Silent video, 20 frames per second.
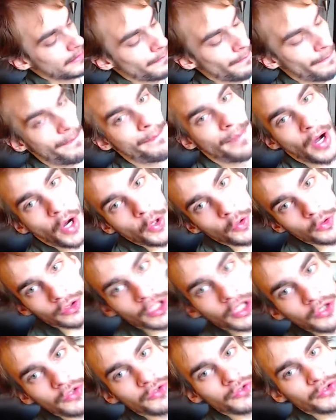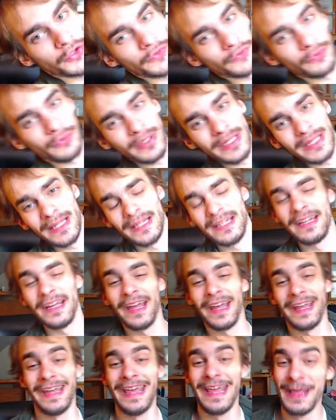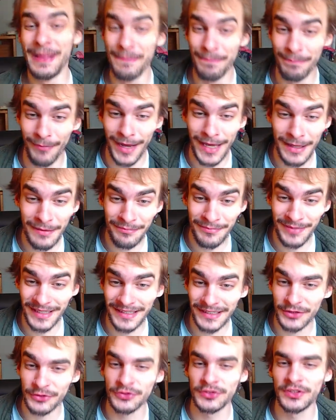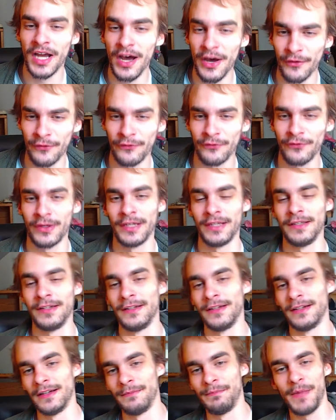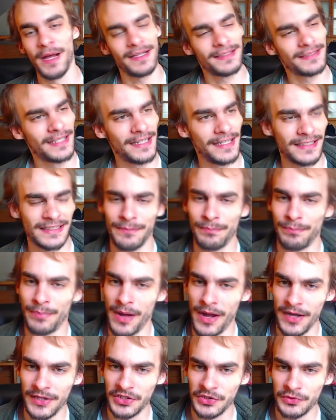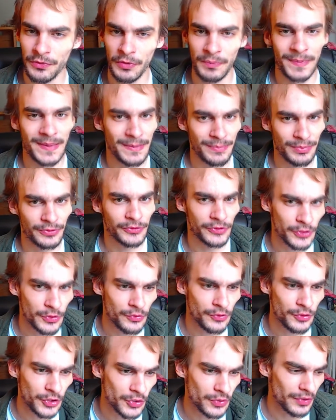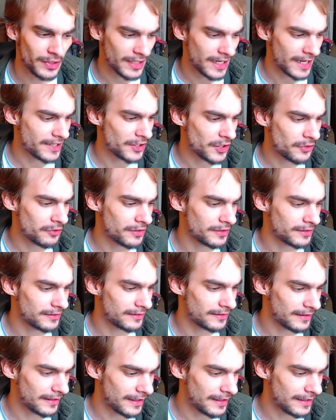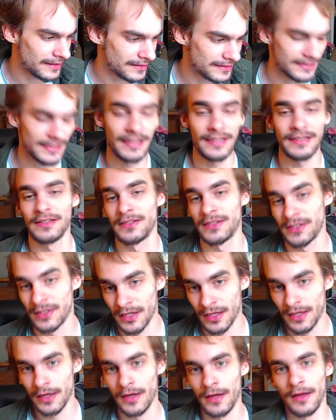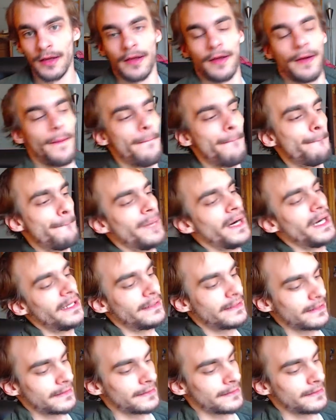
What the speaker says: boatloads of weed, it might be a little tough. I'm not saying it's impossible. People do it. I know it exists, but